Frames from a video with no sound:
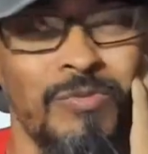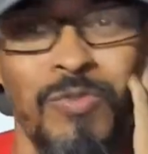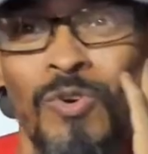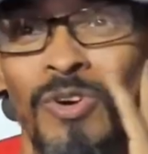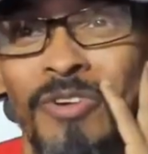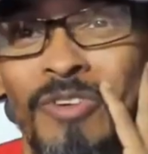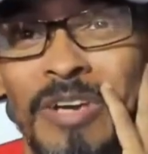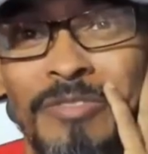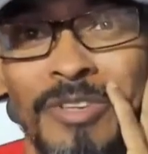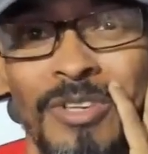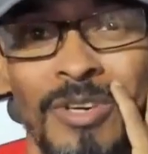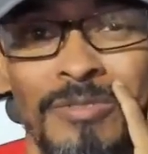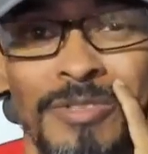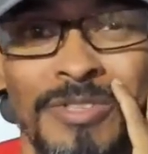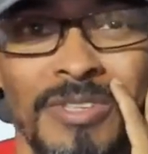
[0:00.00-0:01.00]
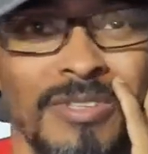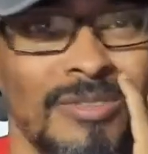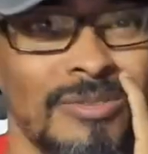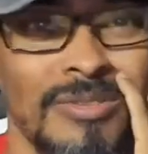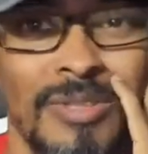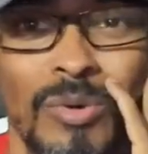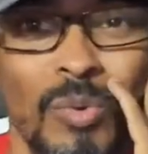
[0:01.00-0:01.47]
Four graphic novels.
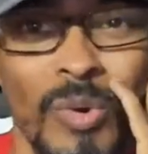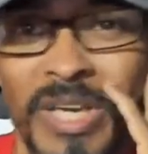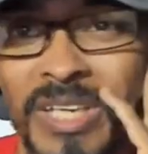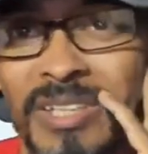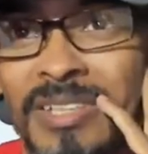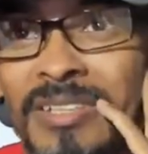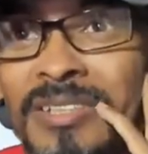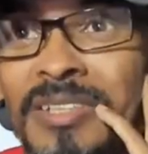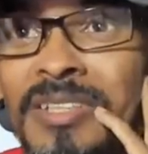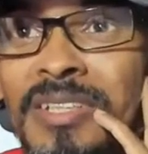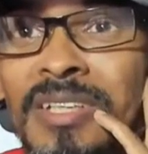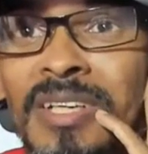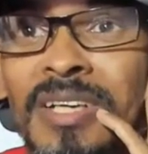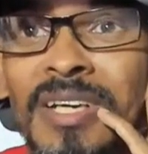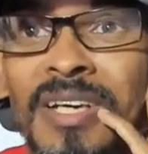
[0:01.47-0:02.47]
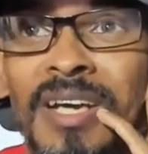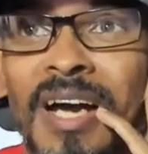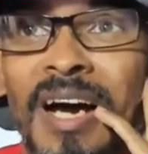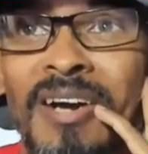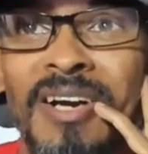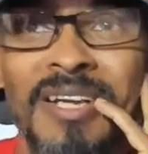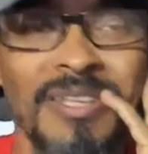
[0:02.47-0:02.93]
Wicked.
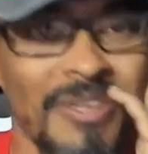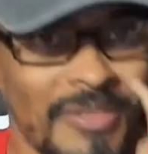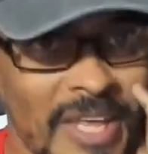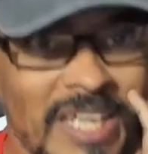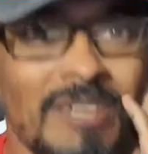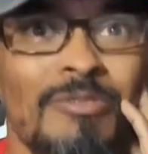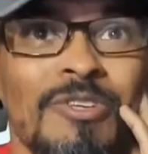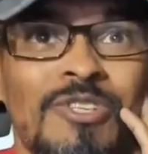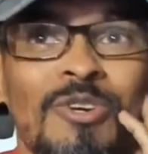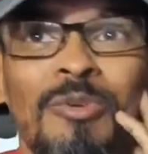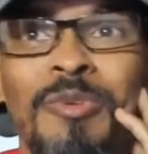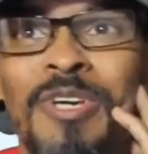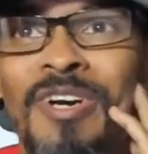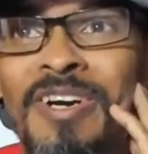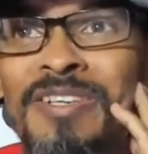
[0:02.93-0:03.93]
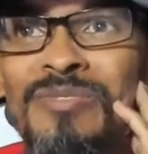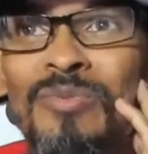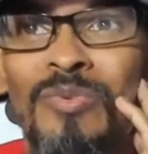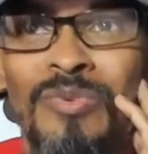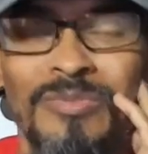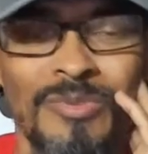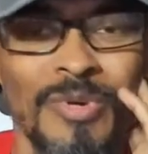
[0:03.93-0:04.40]
All right, thank you for joining me, guys.
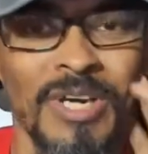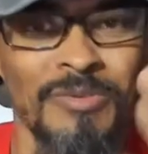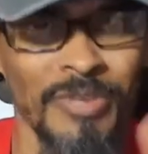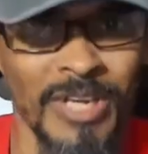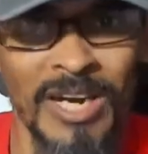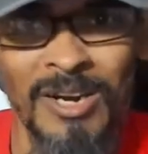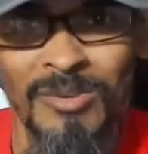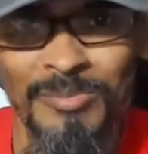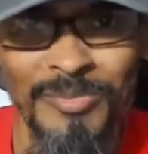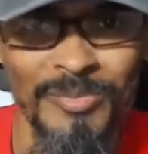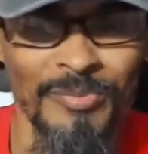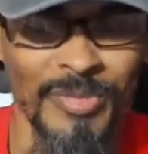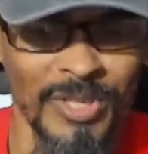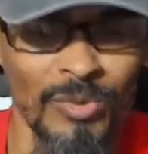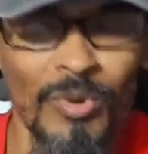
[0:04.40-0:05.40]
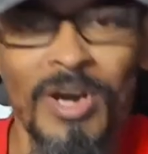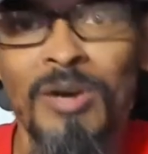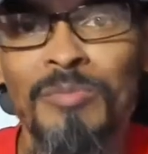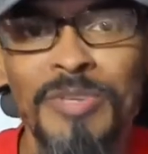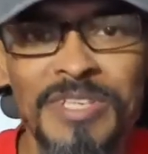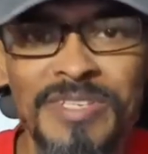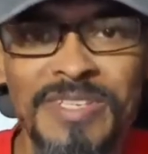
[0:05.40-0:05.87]
Wherever you are, be
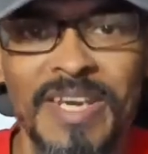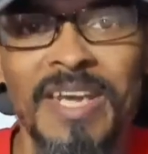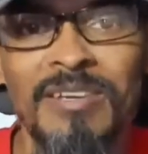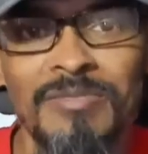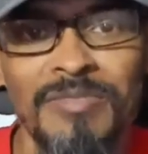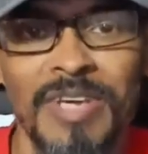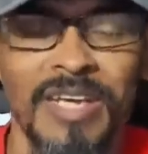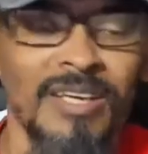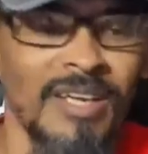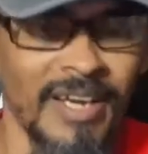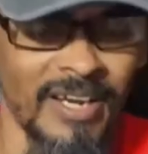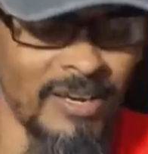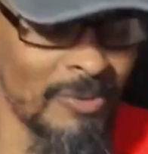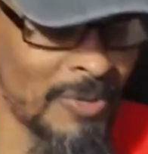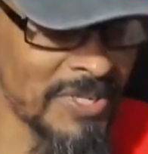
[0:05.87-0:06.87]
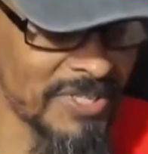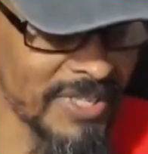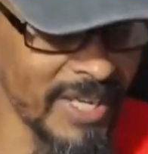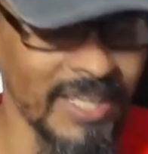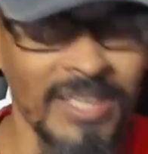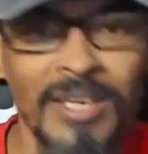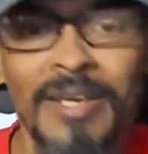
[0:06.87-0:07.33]
well, be safe. And like I always
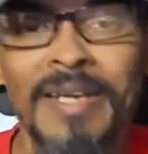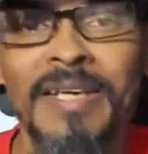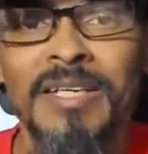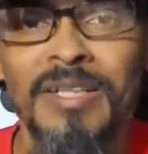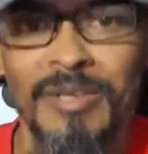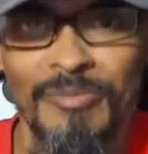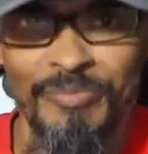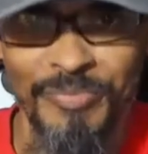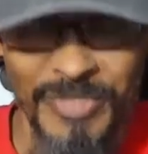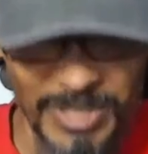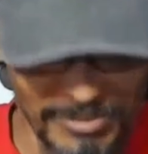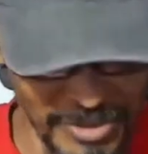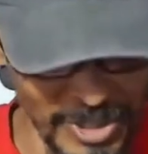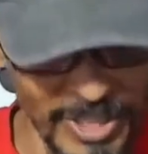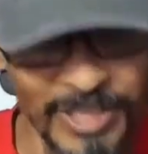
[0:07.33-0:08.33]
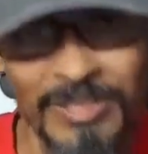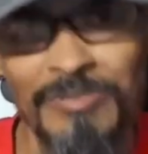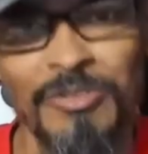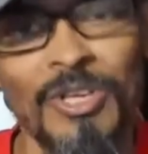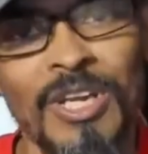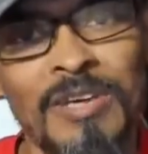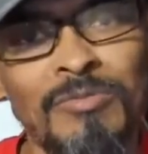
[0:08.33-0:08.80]
say,
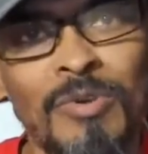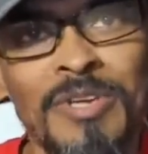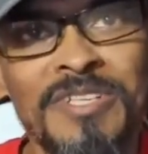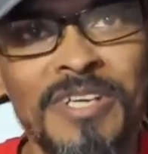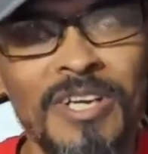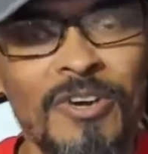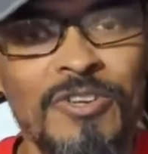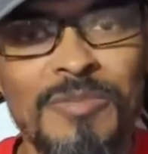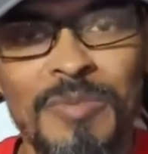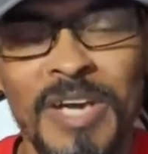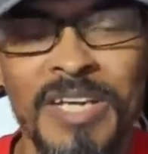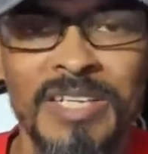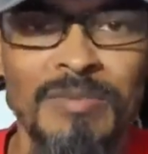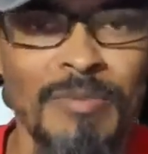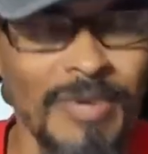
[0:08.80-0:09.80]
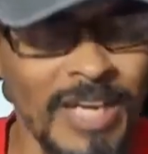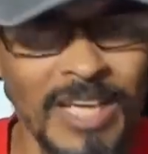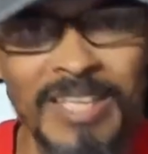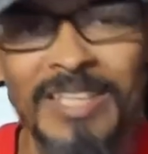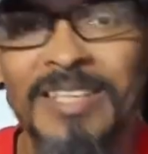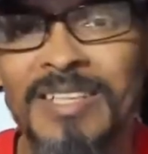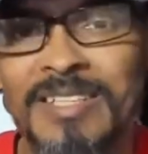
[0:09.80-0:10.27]
if your loved ones are close by, give them a
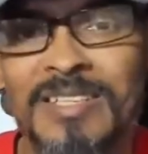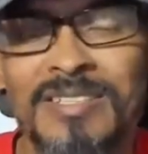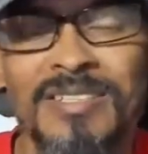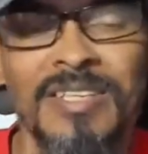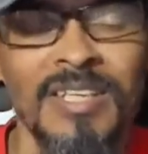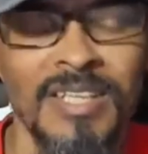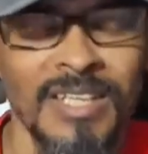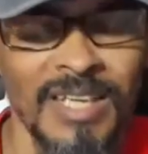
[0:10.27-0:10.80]
hug and a kiss.